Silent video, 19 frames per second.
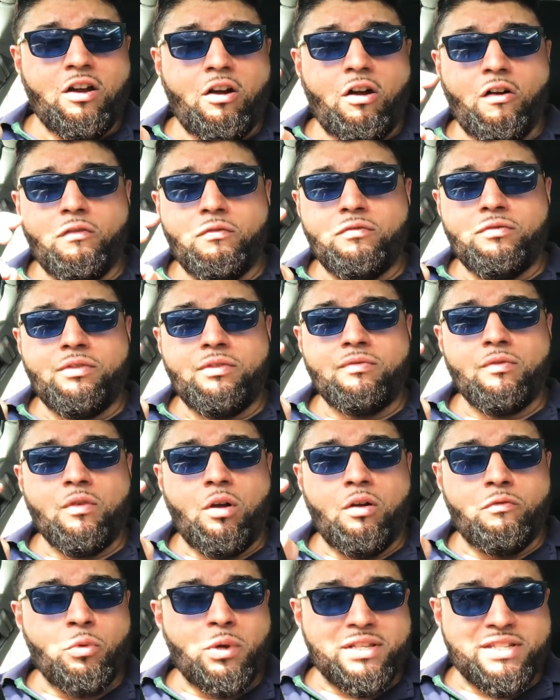
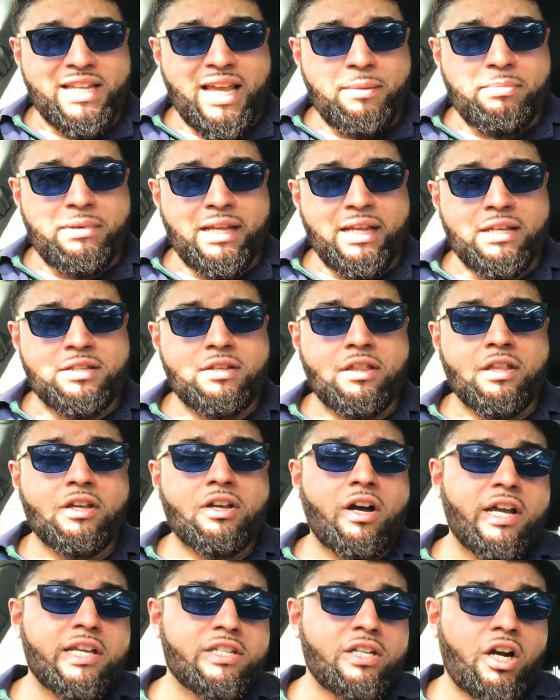of what's happening. So the
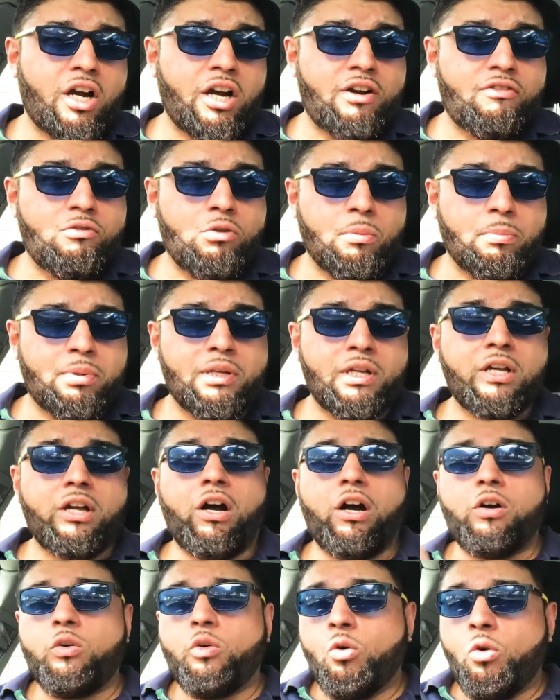guys higher up
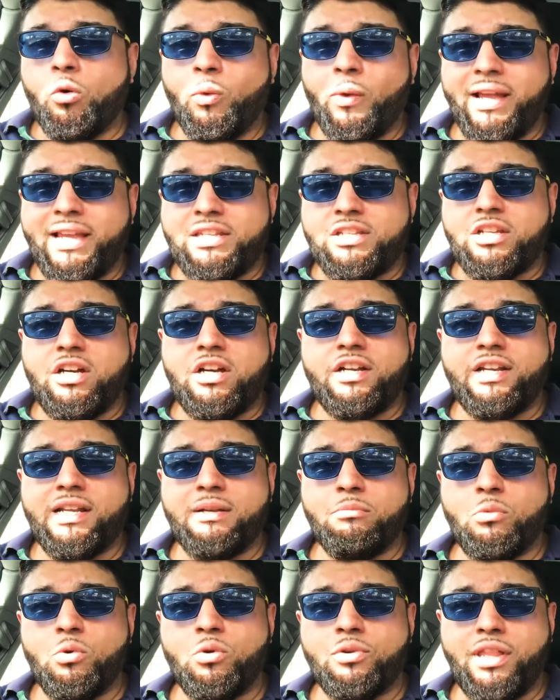are always
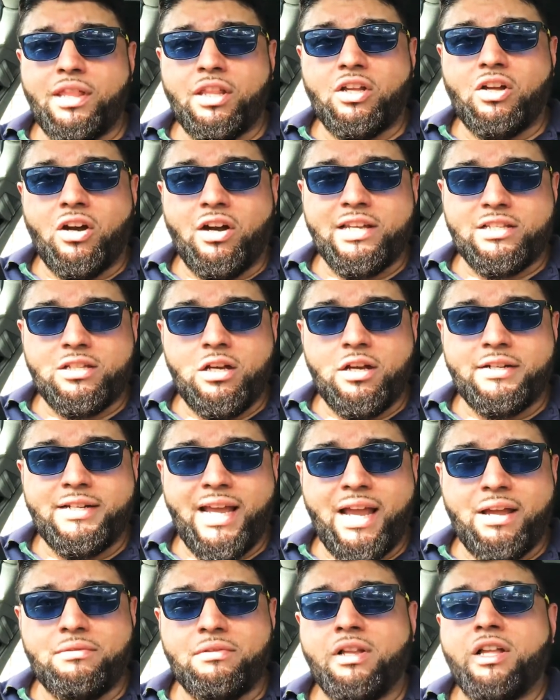earning more than the guys lower
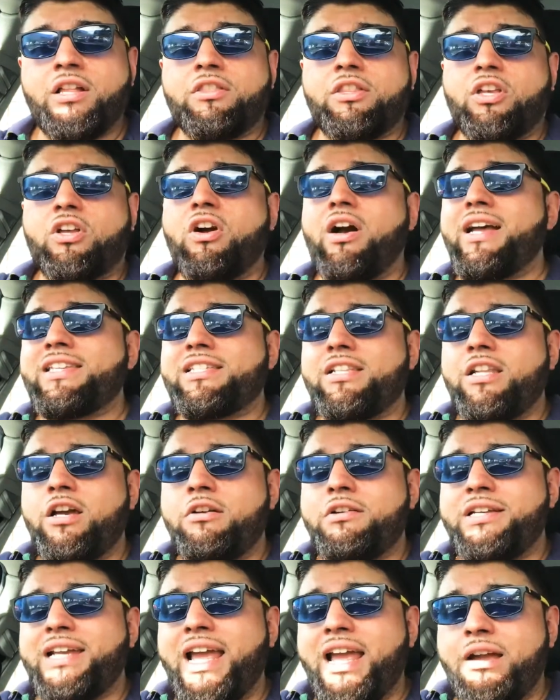down. The guys
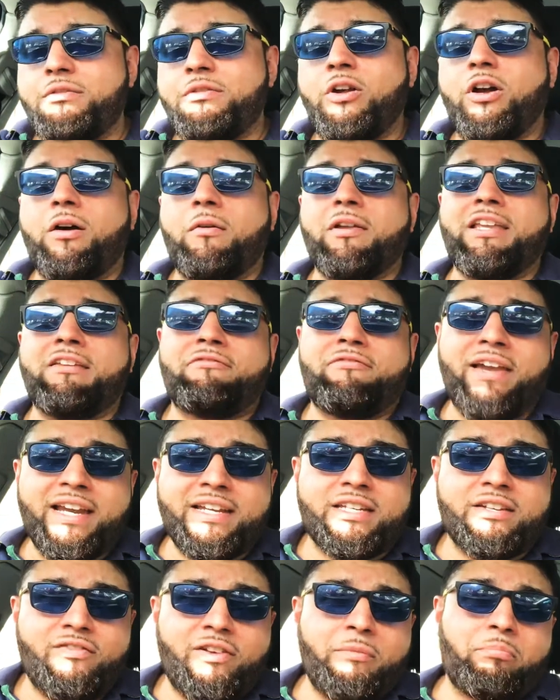lower down are
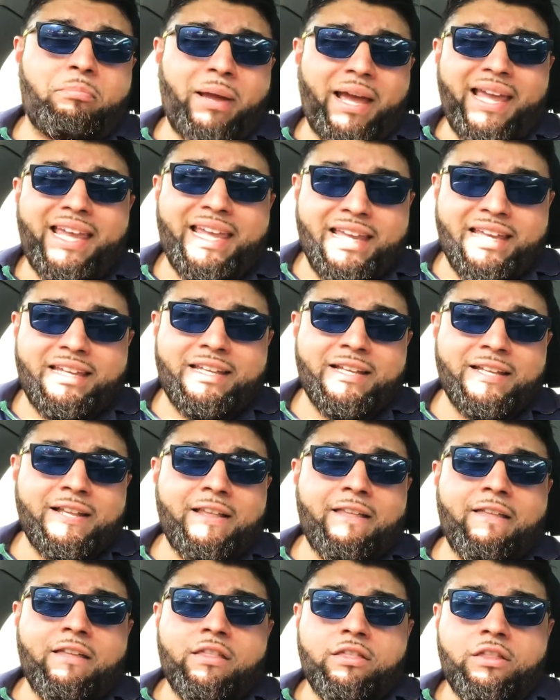effectively paying
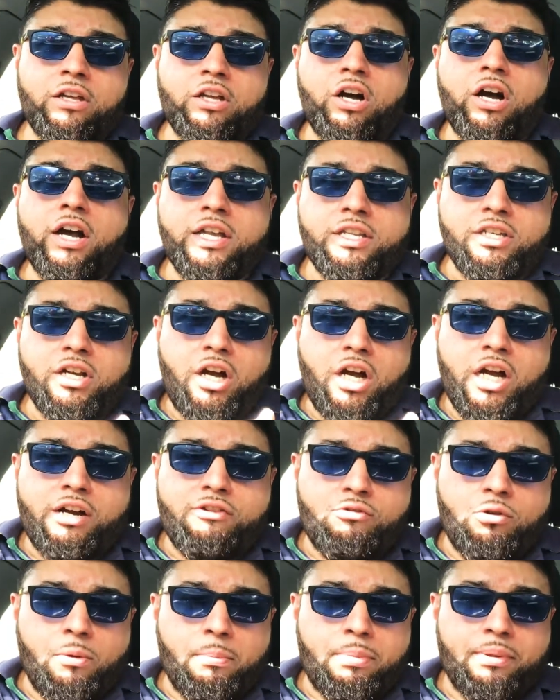the guys
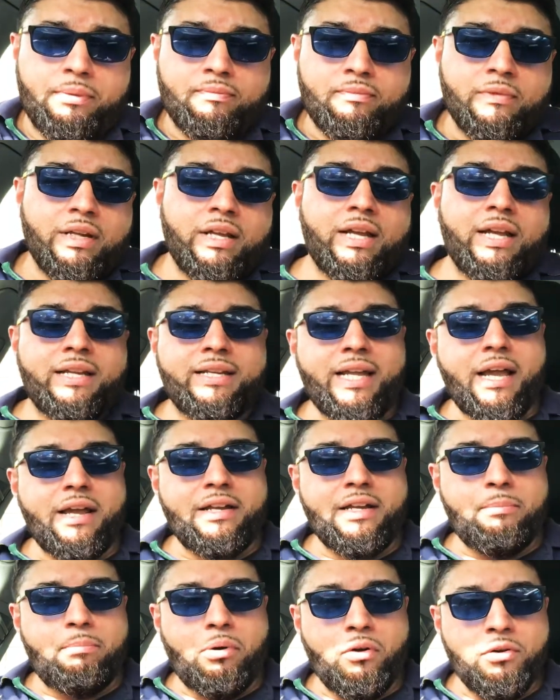higher up. Now,
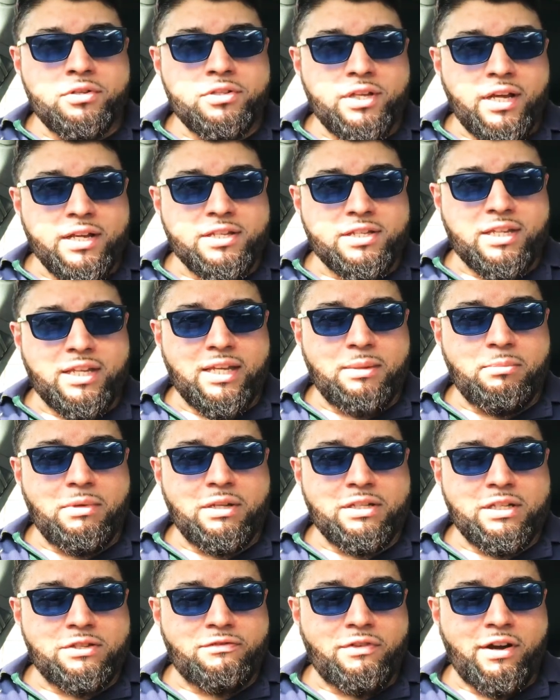in a Ponzi scheme, it
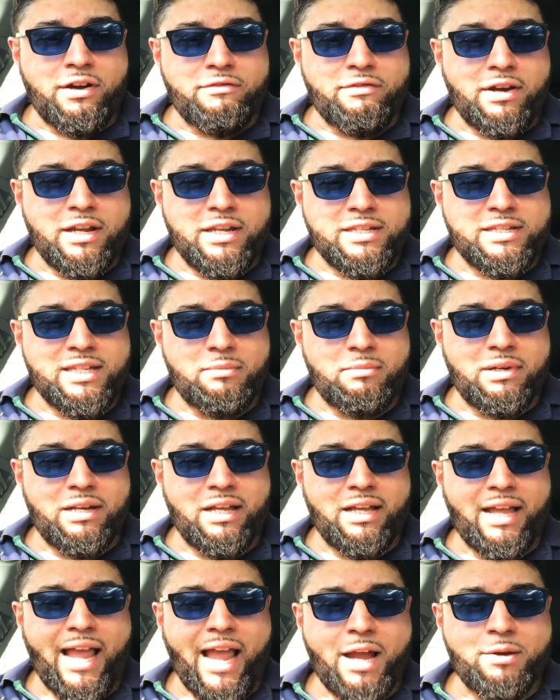is very, very
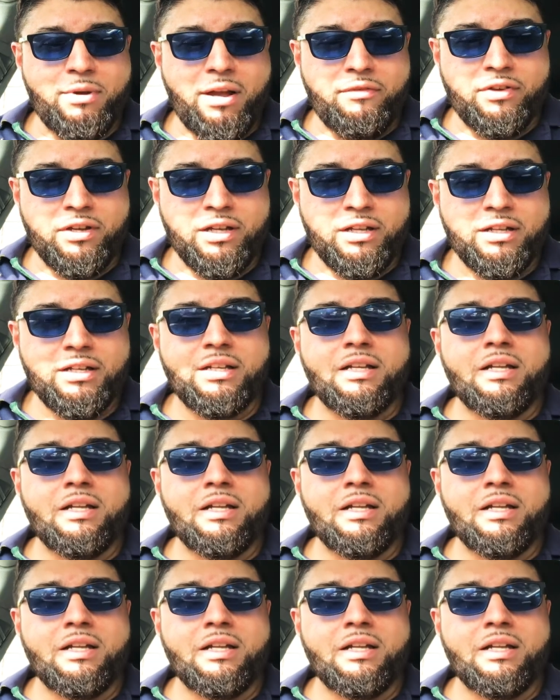similar. However,